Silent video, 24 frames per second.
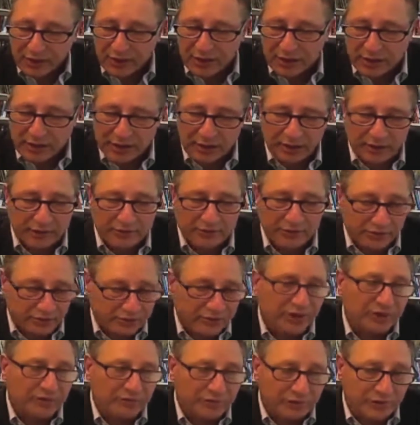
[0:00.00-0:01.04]
the
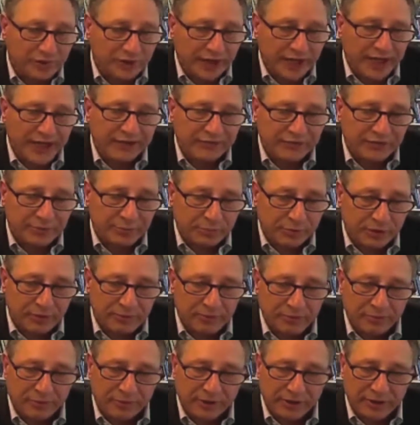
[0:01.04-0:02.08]
states are going to have to put
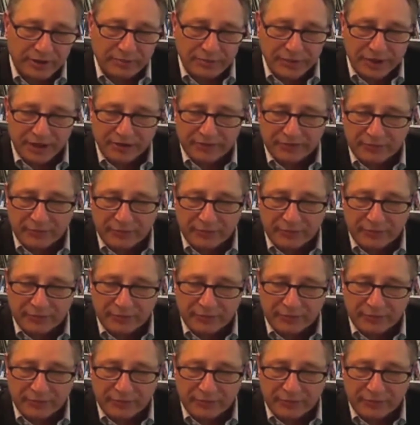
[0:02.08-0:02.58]
up the money to pay